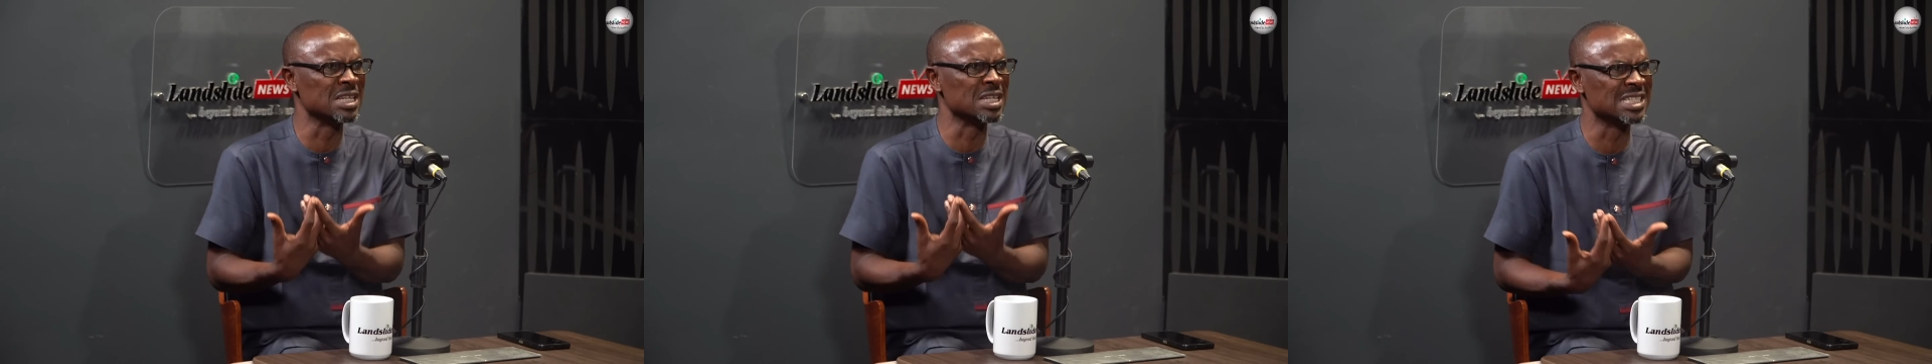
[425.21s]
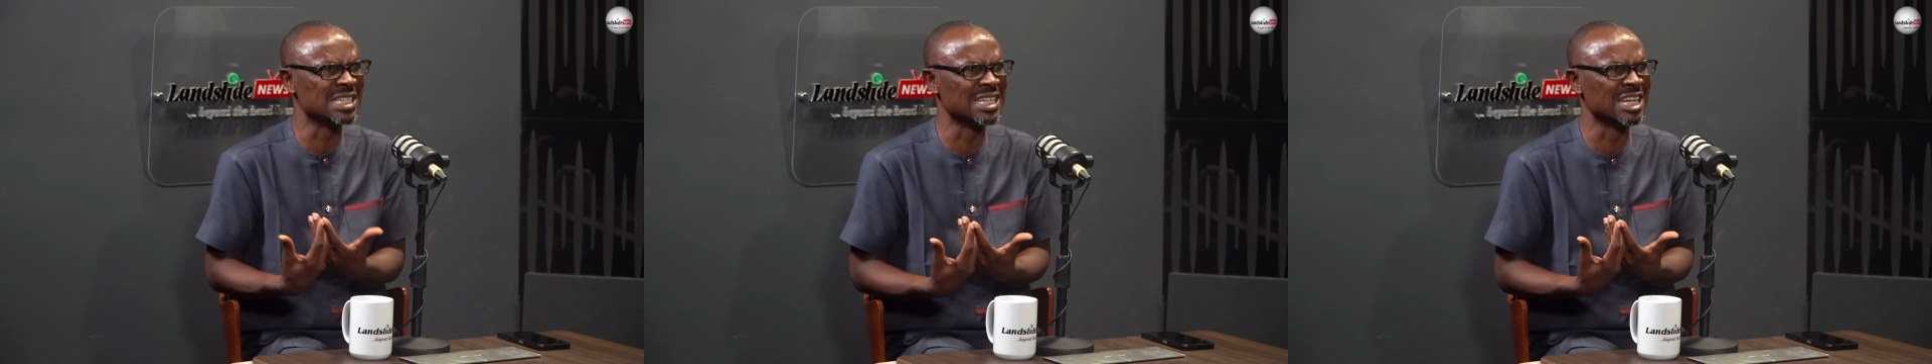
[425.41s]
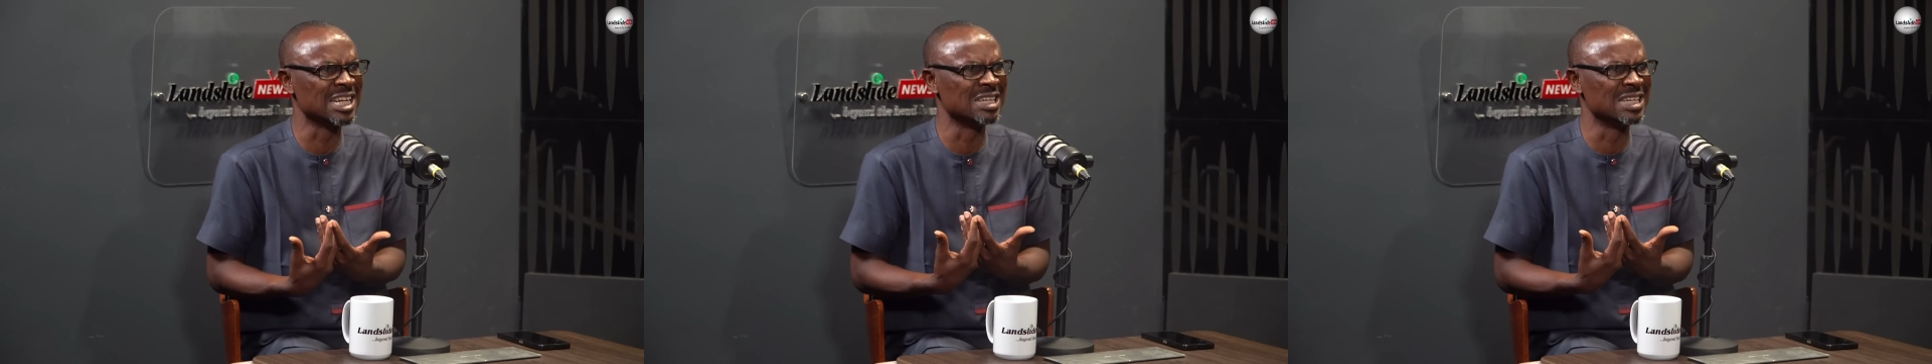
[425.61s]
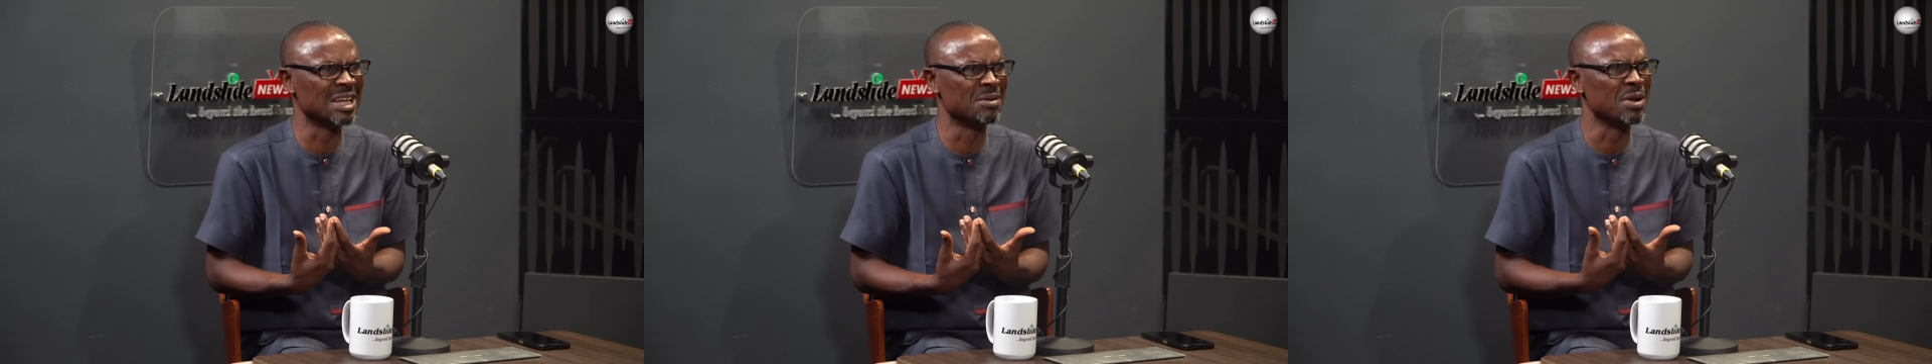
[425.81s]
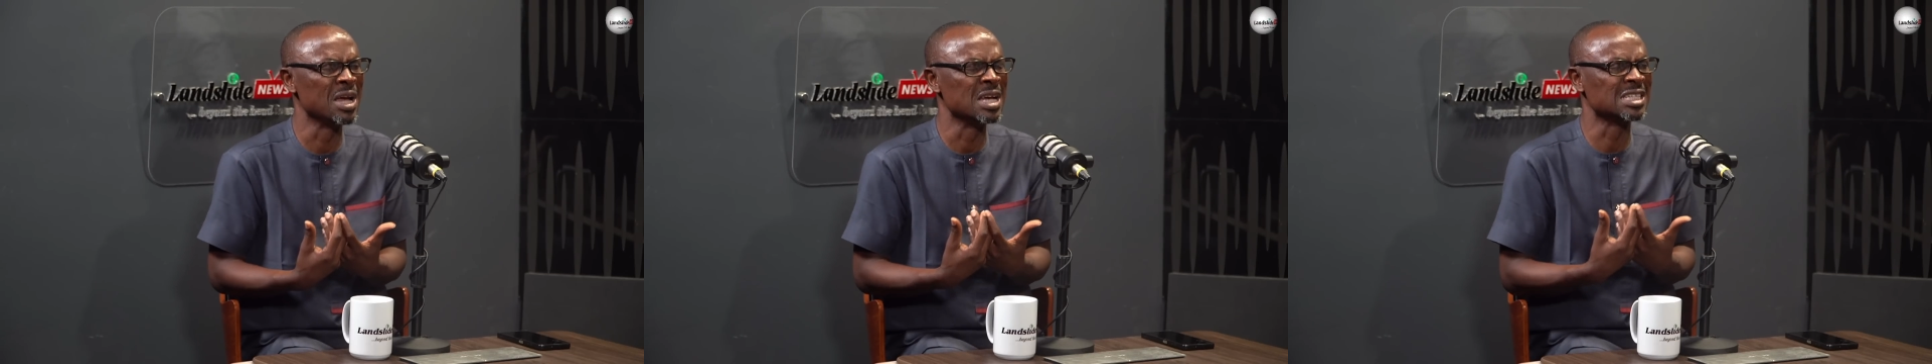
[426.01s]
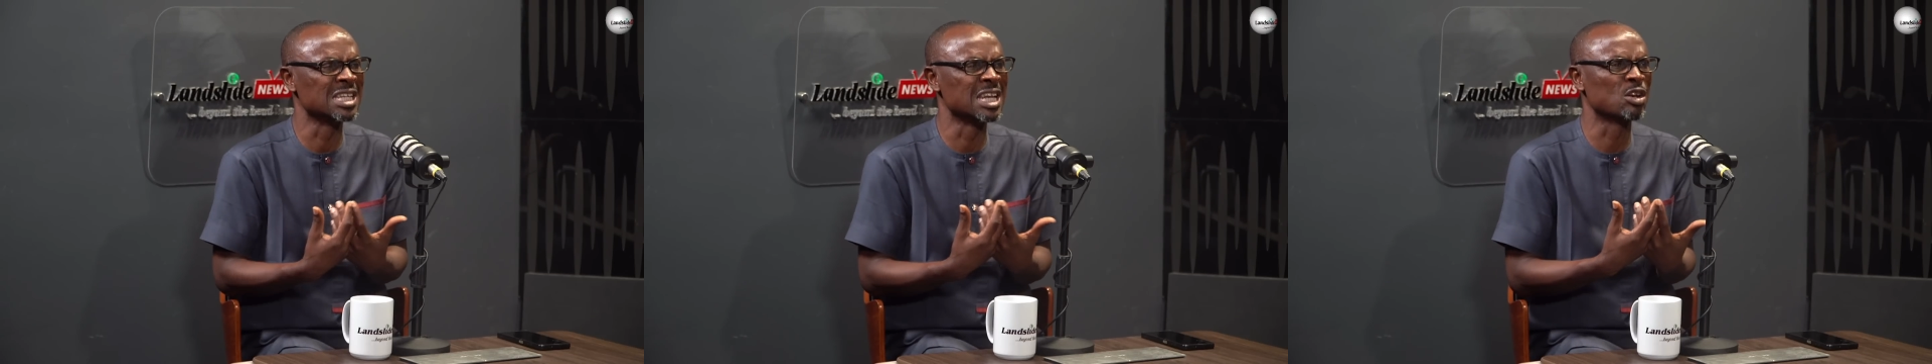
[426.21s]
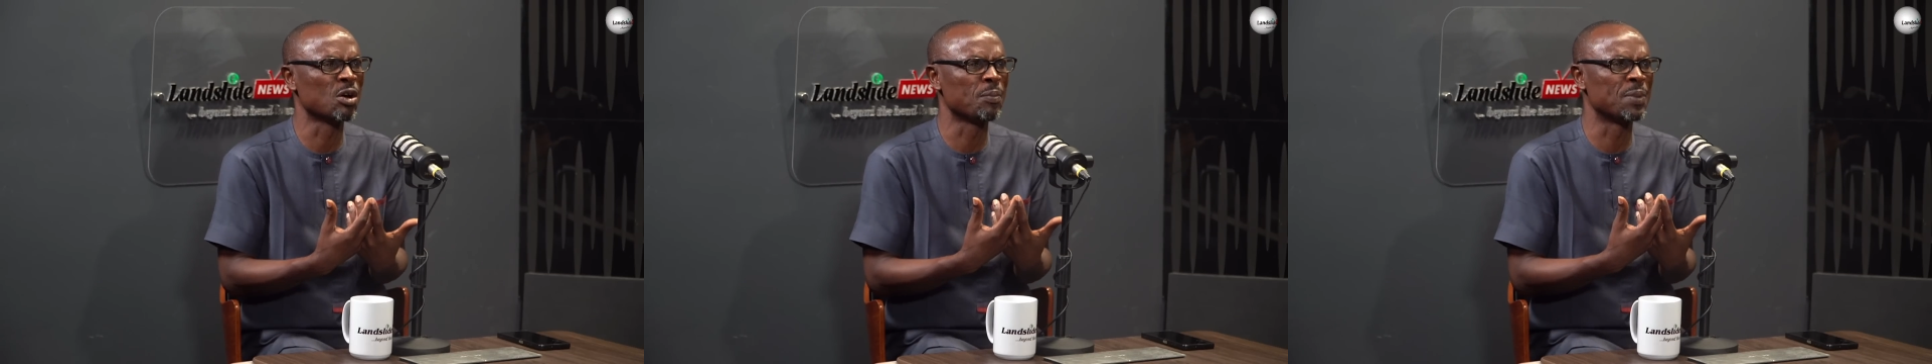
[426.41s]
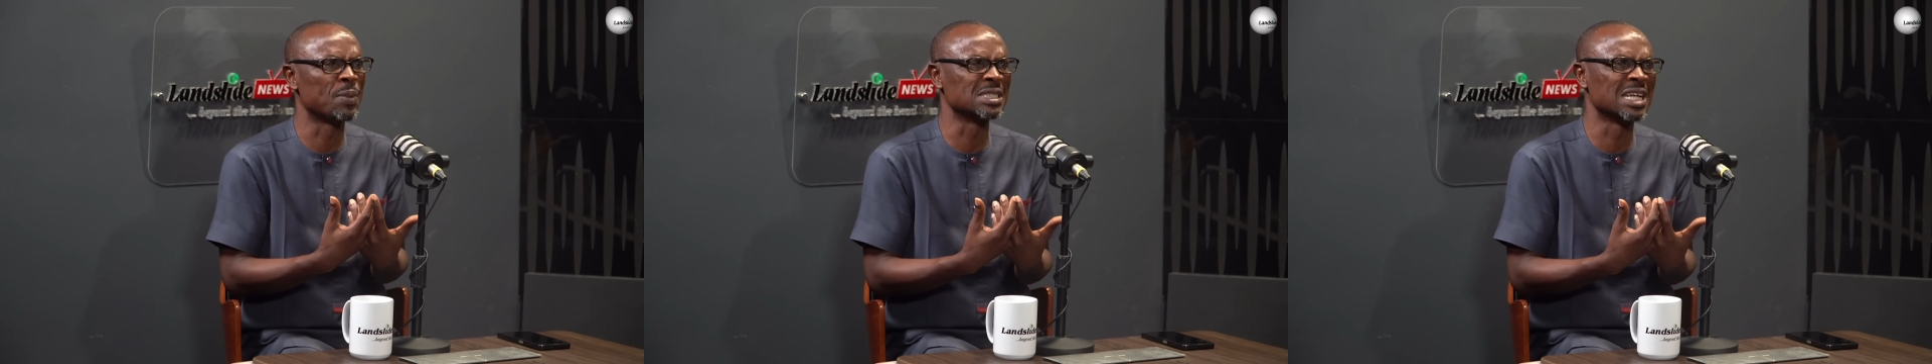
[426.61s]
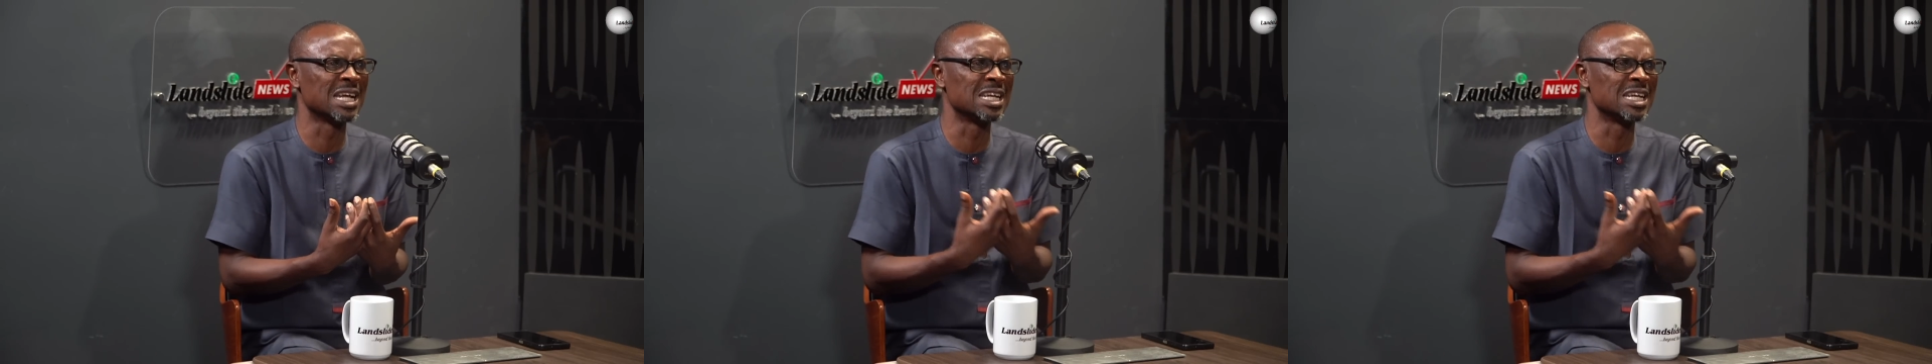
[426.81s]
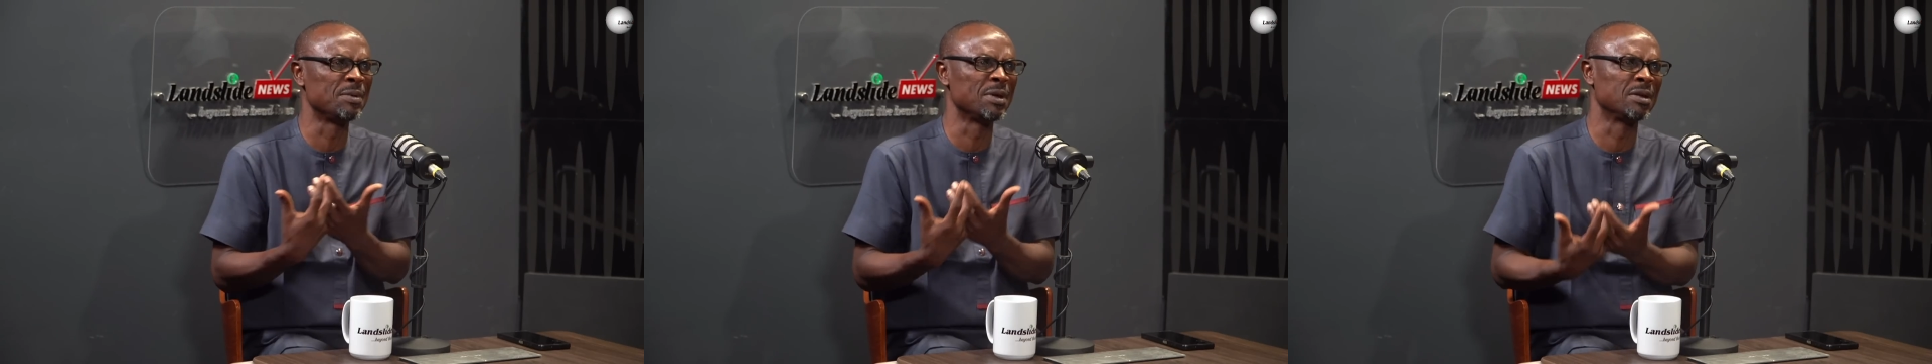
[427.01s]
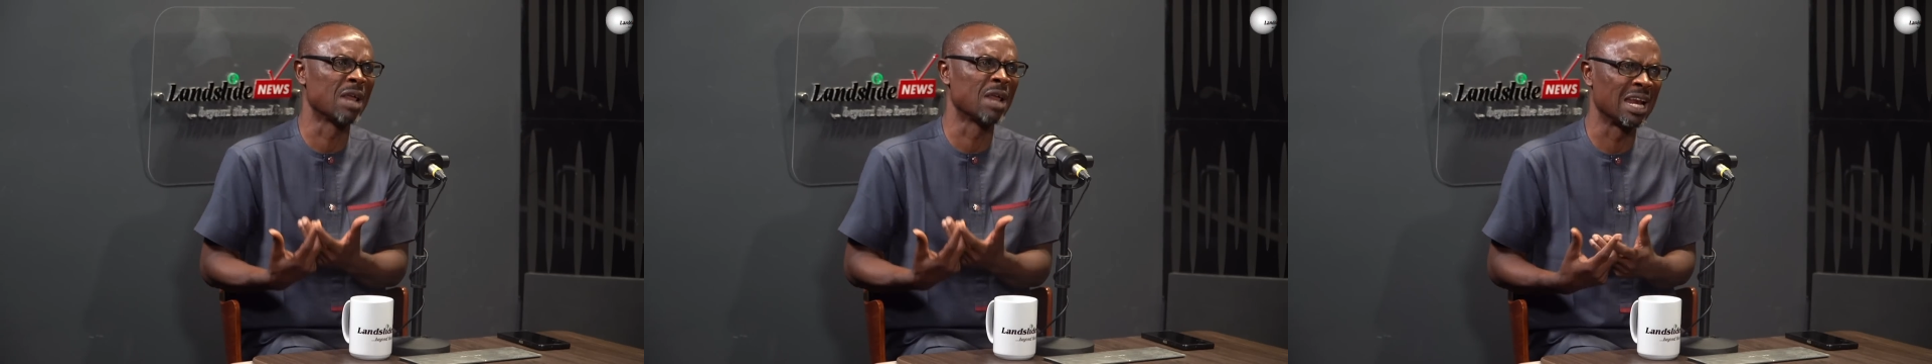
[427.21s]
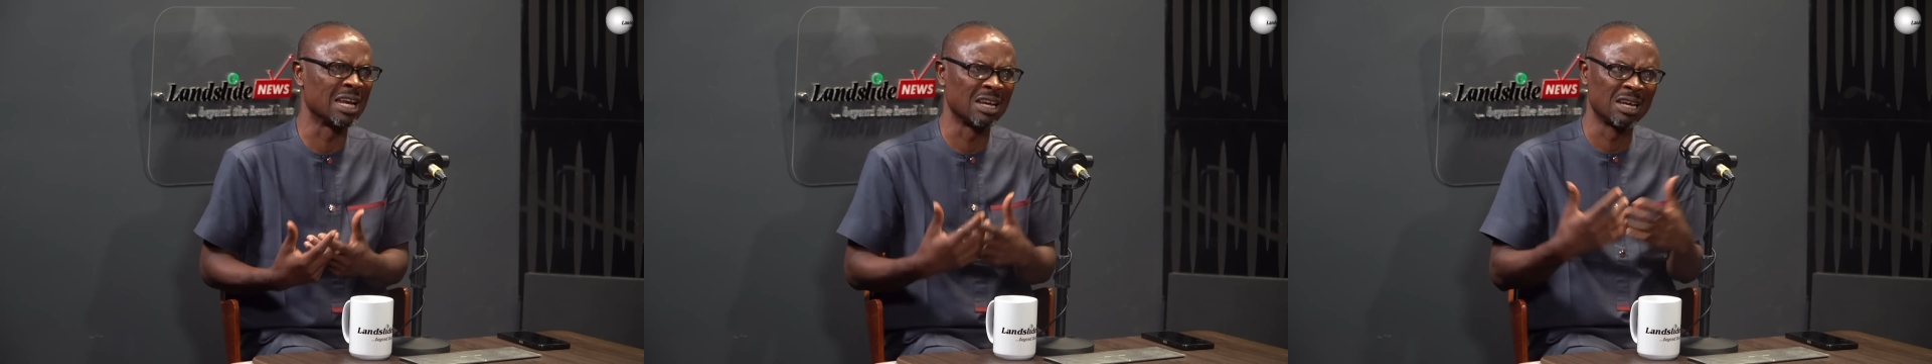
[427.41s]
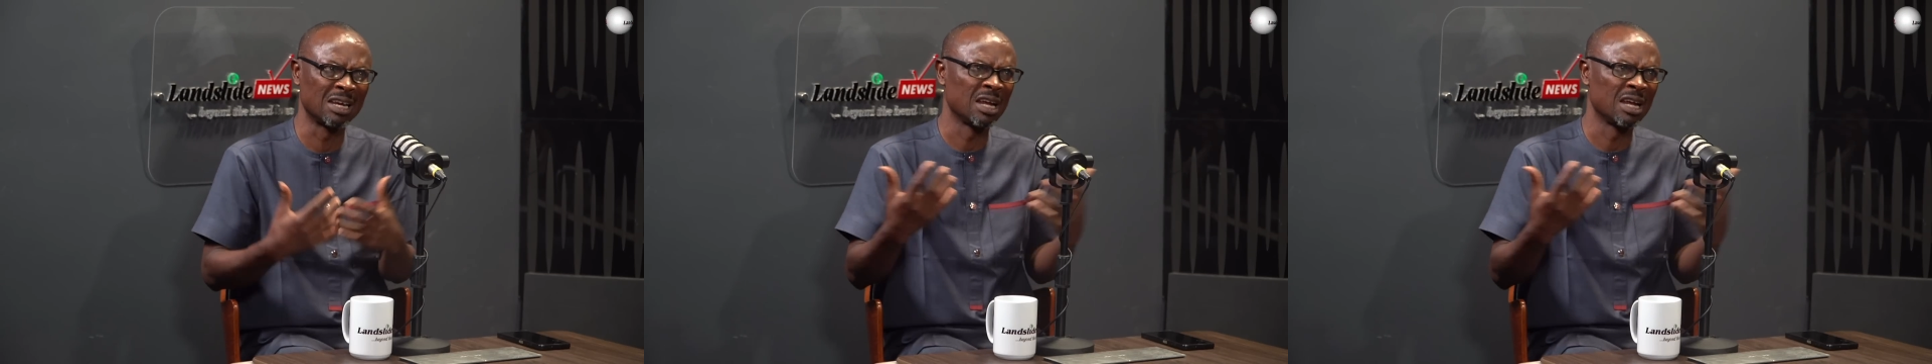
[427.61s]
senator president name and